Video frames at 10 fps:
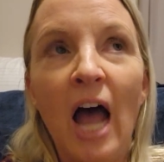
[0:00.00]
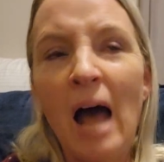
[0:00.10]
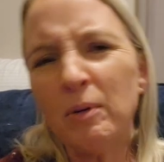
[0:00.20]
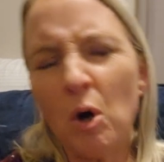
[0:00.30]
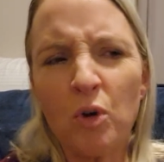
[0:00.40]

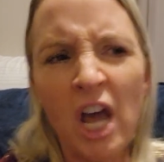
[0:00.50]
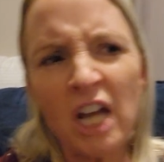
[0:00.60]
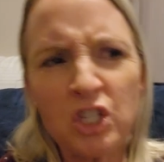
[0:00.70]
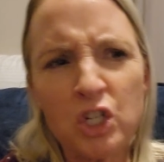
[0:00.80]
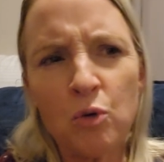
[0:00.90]
I'm going to
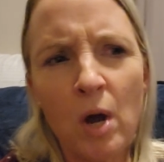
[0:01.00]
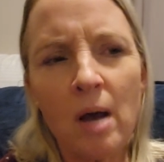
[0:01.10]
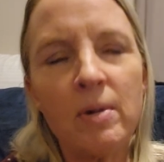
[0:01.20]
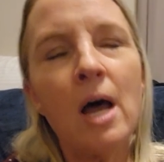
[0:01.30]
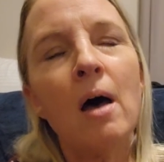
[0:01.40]
cut you
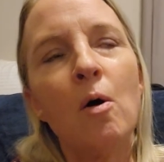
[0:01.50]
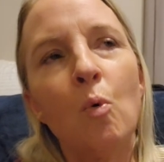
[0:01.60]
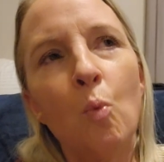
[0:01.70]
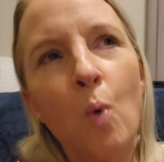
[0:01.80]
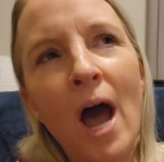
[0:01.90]
up.
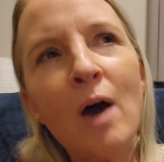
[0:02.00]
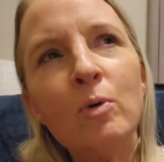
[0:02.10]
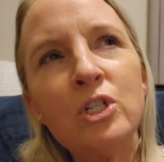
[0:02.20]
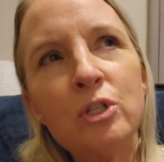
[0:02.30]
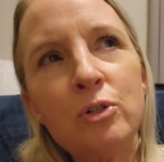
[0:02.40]
Why
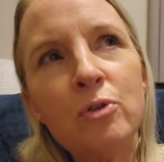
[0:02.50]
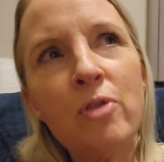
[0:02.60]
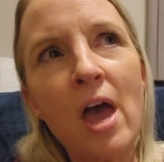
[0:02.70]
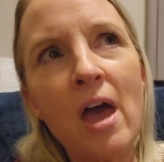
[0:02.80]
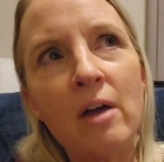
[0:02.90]
would you do
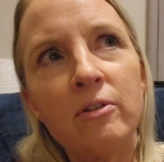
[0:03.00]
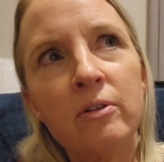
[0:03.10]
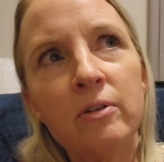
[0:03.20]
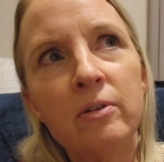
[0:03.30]
that?